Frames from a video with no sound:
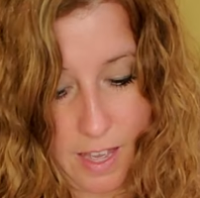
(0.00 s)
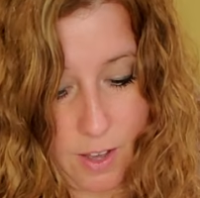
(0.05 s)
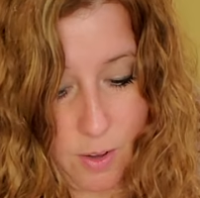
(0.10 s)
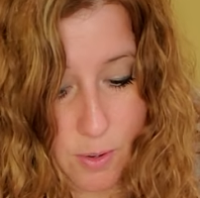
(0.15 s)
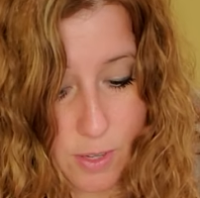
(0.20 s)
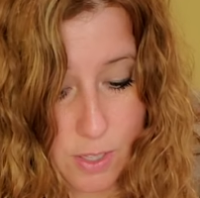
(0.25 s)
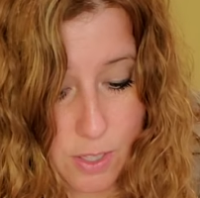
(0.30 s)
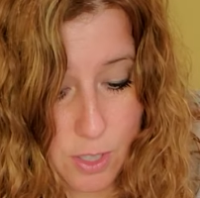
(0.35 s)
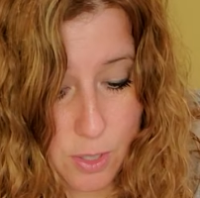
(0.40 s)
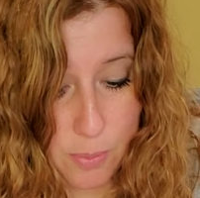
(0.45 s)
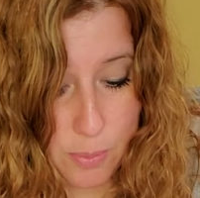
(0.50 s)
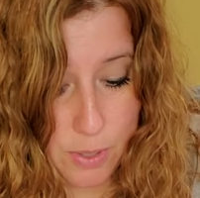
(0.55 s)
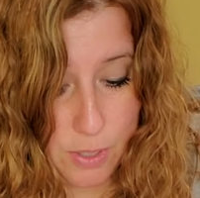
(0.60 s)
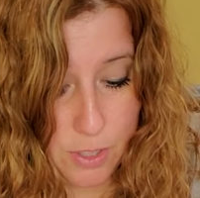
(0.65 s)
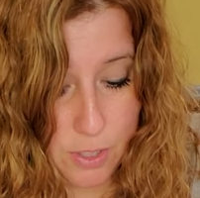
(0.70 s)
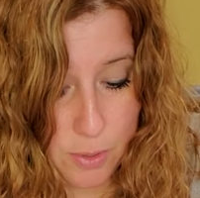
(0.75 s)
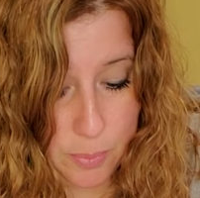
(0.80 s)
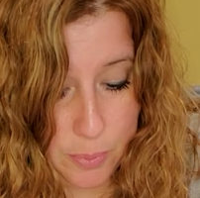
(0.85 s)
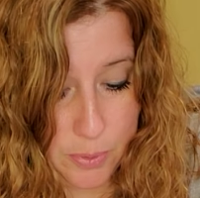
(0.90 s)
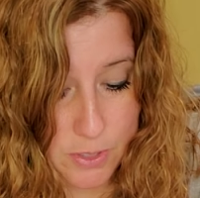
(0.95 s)
Well, your,
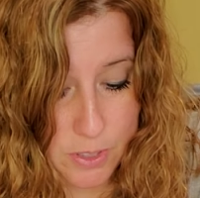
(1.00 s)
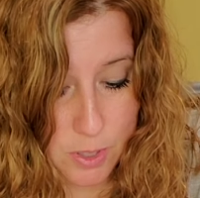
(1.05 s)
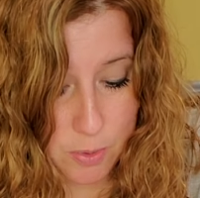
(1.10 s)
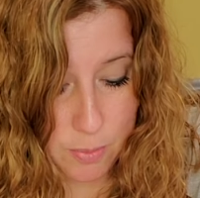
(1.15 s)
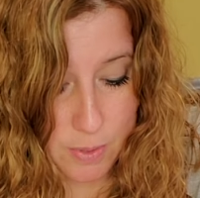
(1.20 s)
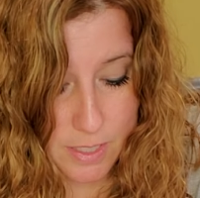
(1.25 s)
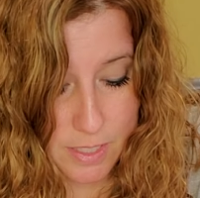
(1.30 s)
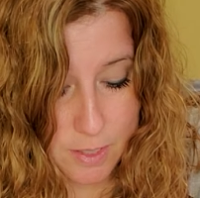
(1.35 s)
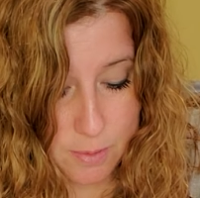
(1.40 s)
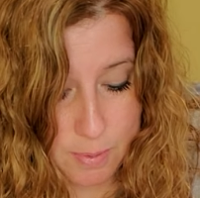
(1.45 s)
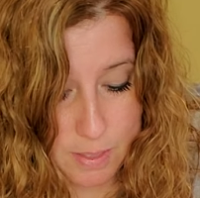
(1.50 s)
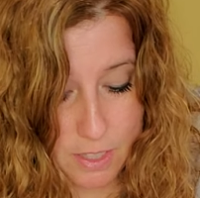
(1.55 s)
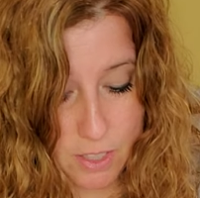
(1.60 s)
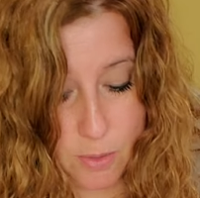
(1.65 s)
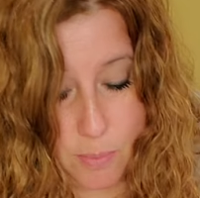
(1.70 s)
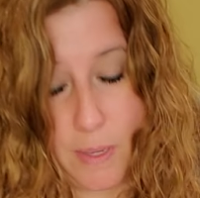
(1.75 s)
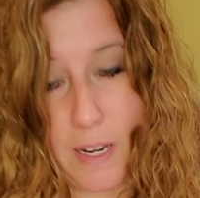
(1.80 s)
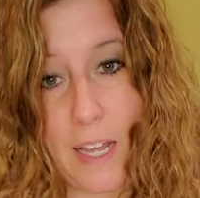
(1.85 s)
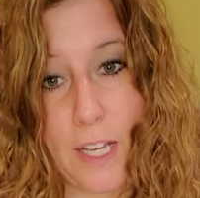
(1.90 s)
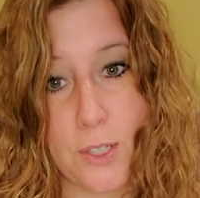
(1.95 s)
your person wanted to be a
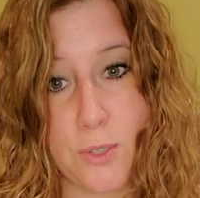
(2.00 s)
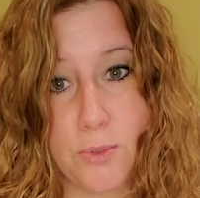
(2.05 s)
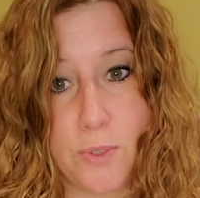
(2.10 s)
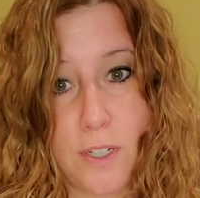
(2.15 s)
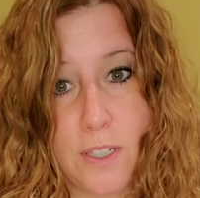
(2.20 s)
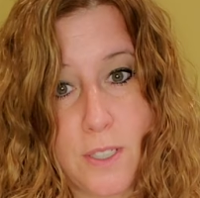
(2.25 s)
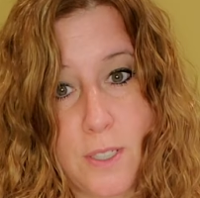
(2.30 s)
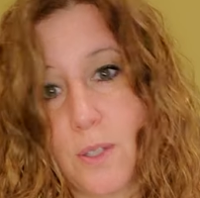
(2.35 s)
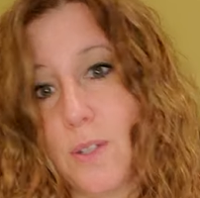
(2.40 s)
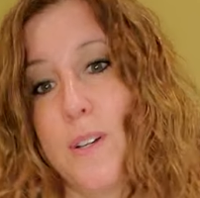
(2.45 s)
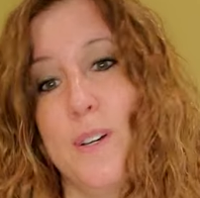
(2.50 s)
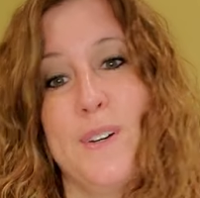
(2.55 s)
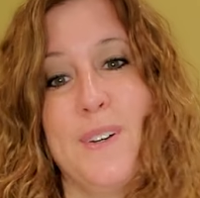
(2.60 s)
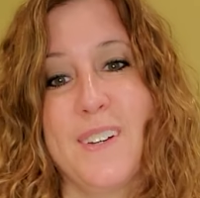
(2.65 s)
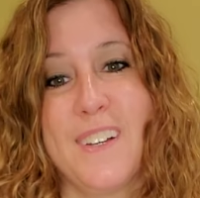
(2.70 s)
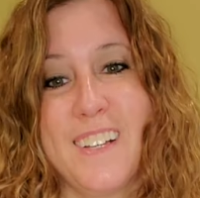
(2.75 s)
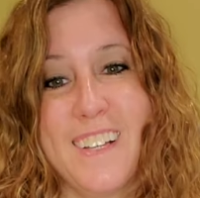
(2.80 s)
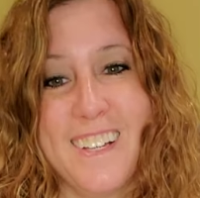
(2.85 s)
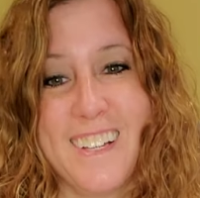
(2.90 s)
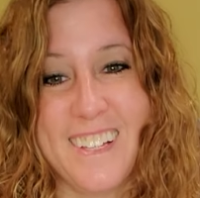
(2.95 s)
little bit extra, so
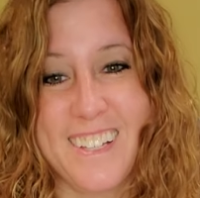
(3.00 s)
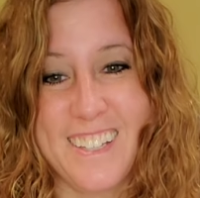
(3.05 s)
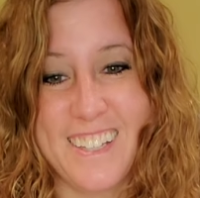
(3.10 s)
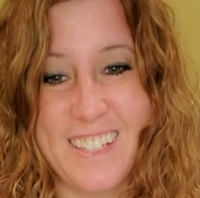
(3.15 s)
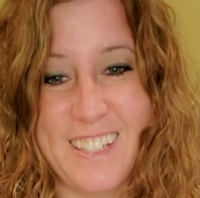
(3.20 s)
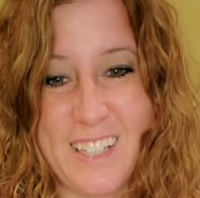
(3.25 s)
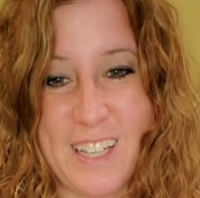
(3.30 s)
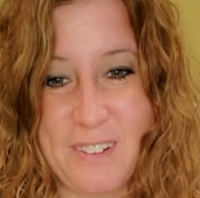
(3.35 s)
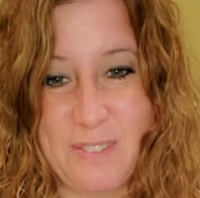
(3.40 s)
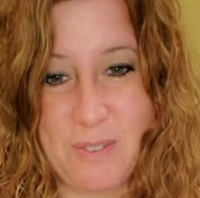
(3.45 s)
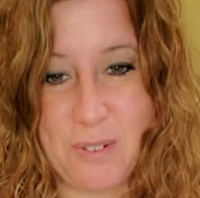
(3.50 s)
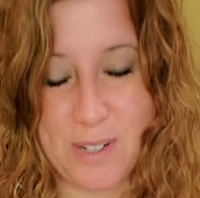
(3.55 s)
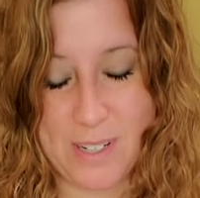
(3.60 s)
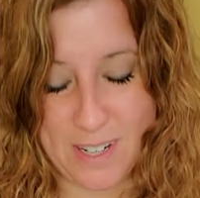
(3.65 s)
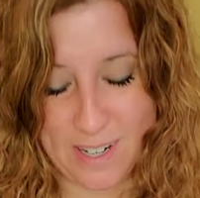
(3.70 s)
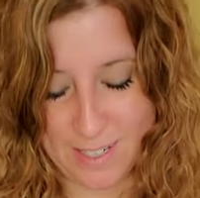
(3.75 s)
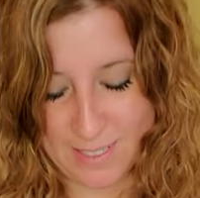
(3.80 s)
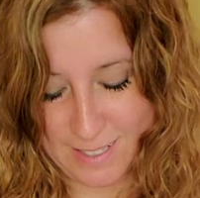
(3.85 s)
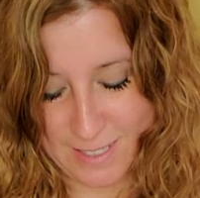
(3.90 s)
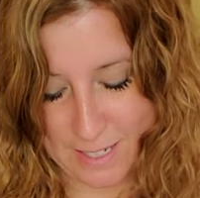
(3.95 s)
yeah, got four
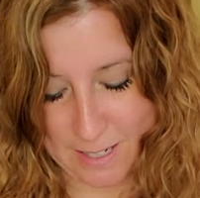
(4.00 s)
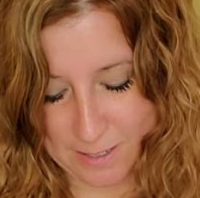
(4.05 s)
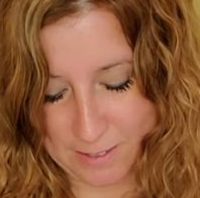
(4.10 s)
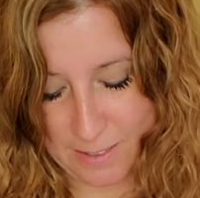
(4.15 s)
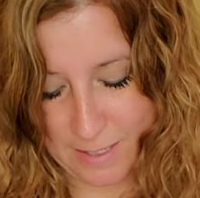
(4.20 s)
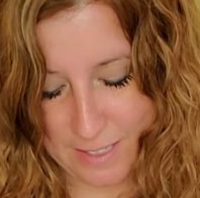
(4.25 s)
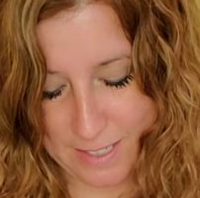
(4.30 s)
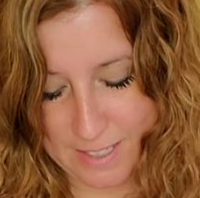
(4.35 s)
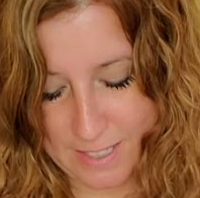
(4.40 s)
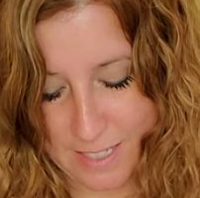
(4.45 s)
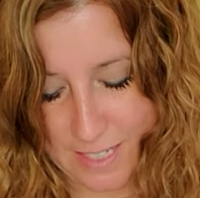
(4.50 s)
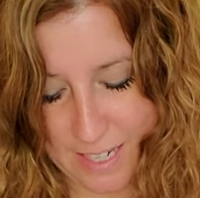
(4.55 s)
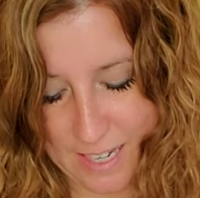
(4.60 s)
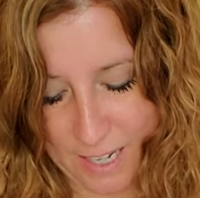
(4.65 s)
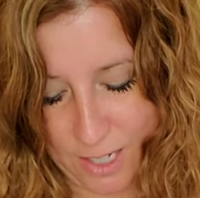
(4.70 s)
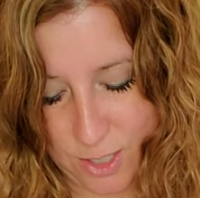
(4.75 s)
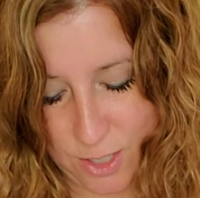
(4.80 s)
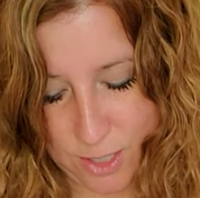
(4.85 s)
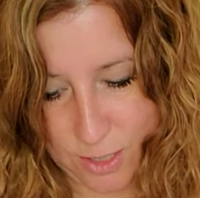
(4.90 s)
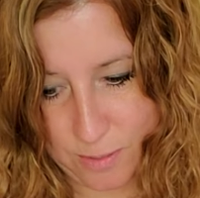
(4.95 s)
cards there. Let's see the
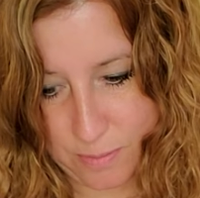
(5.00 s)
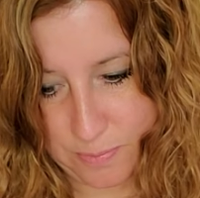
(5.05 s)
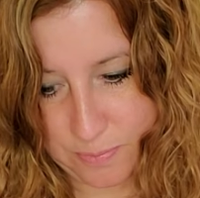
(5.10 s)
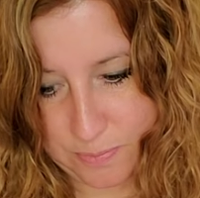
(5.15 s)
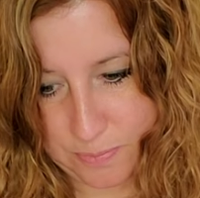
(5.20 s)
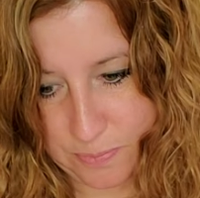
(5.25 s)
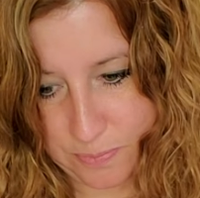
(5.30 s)
connection.